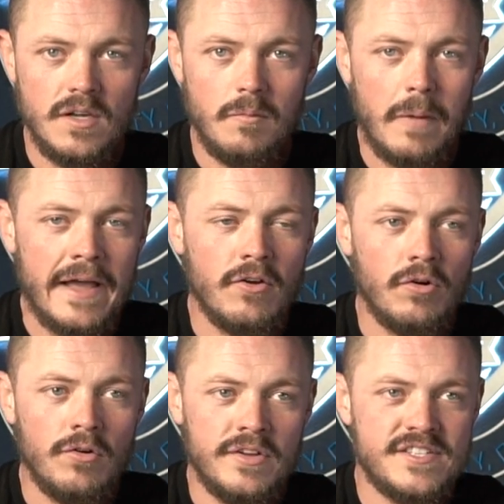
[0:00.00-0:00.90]
My
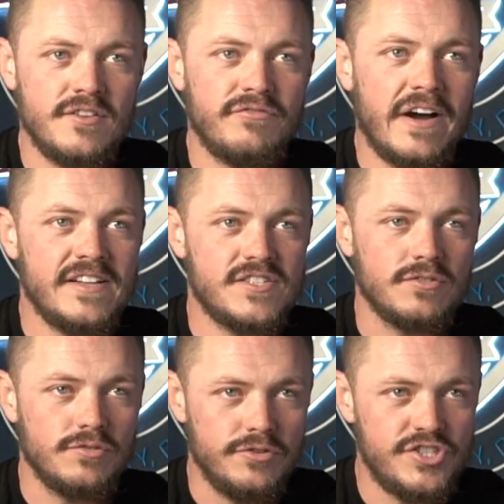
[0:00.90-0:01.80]
goal is to find
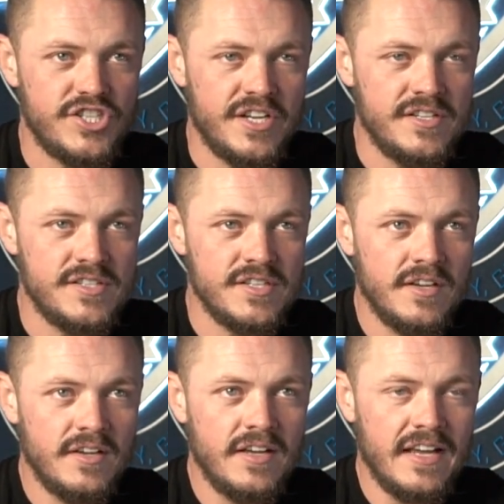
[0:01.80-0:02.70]
solutions
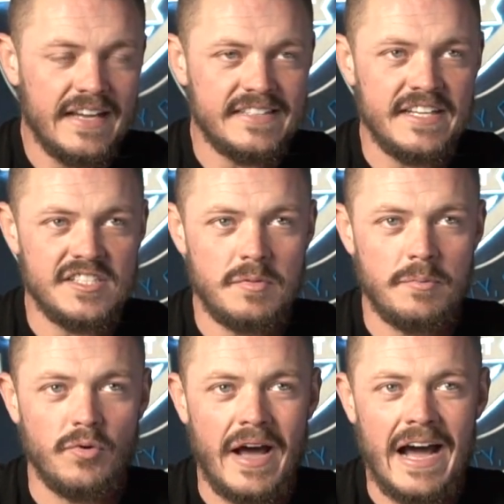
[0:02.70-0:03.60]
and teach
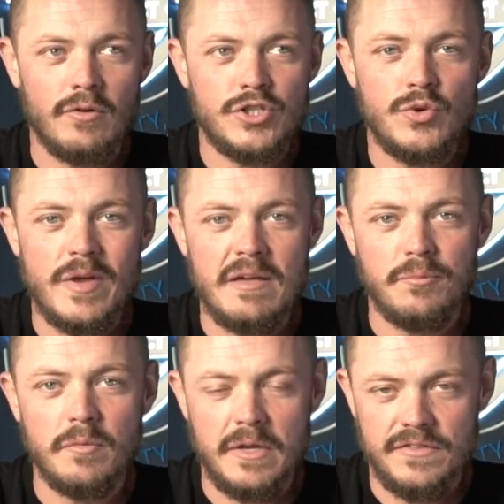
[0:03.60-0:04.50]
people how to
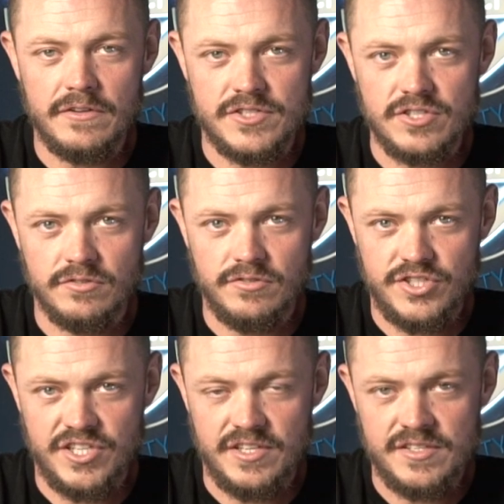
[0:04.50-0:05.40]
implement those
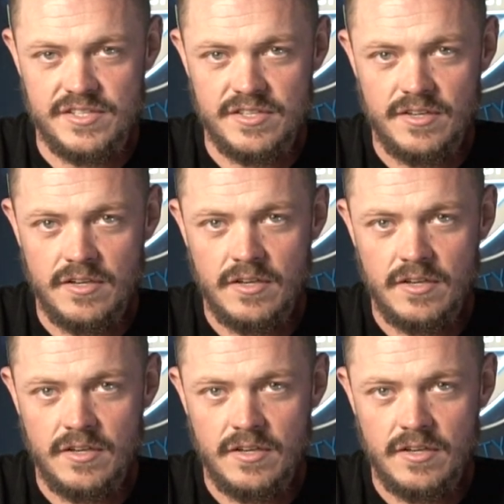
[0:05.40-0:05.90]
solutions.